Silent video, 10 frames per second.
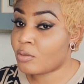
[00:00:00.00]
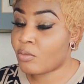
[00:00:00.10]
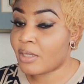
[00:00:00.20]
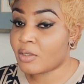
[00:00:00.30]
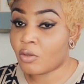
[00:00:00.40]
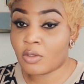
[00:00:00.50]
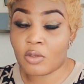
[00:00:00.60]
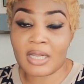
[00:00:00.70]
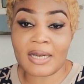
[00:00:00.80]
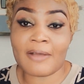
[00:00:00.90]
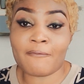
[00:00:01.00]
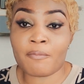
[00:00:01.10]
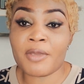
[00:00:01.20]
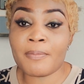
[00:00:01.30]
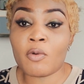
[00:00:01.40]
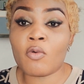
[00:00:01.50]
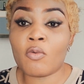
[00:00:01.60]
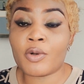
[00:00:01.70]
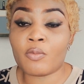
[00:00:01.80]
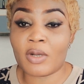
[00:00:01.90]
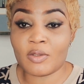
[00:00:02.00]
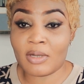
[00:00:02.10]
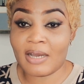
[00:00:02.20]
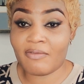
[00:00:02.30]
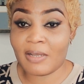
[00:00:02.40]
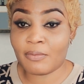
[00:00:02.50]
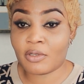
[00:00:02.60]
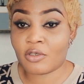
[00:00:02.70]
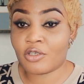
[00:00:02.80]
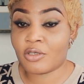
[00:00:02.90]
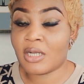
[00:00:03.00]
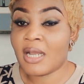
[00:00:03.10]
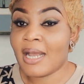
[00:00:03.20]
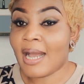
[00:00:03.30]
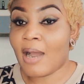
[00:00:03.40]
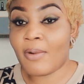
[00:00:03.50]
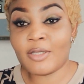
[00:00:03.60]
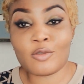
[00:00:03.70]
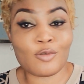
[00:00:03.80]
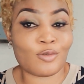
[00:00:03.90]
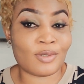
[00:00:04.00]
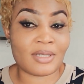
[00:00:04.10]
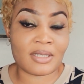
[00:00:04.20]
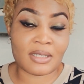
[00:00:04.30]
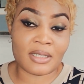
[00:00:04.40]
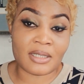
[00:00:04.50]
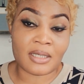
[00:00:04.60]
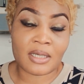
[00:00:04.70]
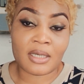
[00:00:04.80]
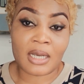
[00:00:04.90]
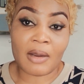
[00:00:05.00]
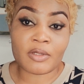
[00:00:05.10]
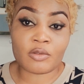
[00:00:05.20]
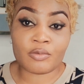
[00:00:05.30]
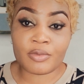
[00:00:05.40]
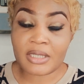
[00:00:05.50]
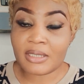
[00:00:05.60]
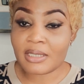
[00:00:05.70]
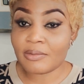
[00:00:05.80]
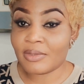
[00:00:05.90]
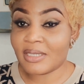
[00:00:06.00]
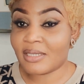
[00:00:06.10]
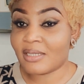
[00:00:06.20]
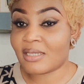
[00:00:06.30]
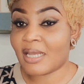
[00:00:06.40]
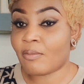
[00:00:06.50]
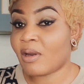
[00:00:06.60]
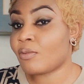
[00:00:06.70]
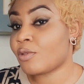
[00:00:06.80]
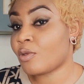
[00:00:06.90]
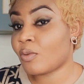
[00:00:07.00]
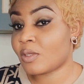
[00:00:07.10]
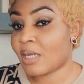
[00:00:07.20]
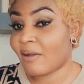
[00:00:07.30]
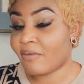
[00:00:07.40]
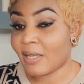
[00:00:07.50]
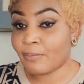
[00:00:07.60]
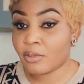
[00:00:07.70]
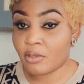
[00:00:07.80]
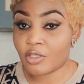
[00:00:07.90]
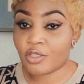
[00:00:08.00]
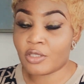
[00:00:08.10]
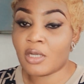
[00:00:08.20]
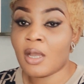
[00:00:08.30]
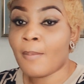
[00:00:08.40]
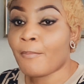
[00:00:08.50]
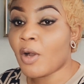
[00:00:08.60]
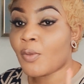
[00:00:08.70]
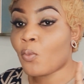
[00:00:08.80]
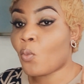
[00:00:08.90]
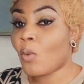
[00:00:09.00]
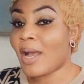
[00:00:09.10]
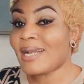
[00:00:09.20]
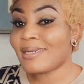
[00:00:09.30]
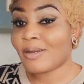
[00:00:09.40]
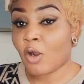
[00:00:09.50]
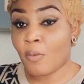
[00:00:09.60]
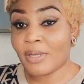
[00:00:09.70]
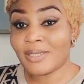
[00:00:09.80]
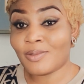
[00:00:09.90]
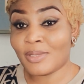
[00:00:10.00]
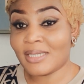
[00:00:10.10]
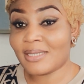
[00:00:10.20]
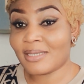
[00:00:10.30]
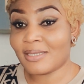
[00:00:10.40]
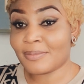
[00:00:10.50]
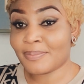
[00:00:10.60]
want also, okay, that for people who wouldn't want to have liposuction, I want to just see, I want to read their reasons, like why would you not want to have liposuction. But one common reason